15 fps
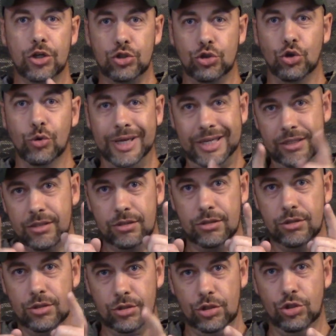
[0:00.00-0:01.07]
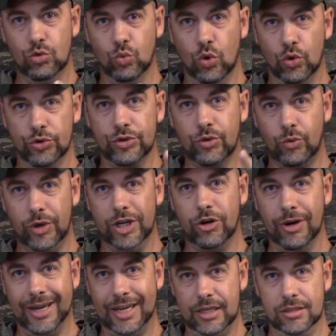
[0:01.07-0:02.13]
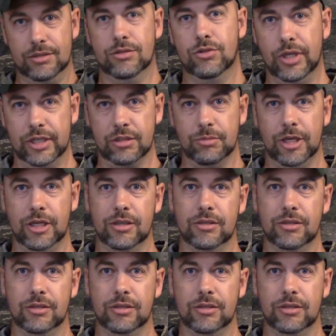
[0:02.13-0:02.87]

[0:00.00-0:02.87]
Do it. You won't regret it. Trust me.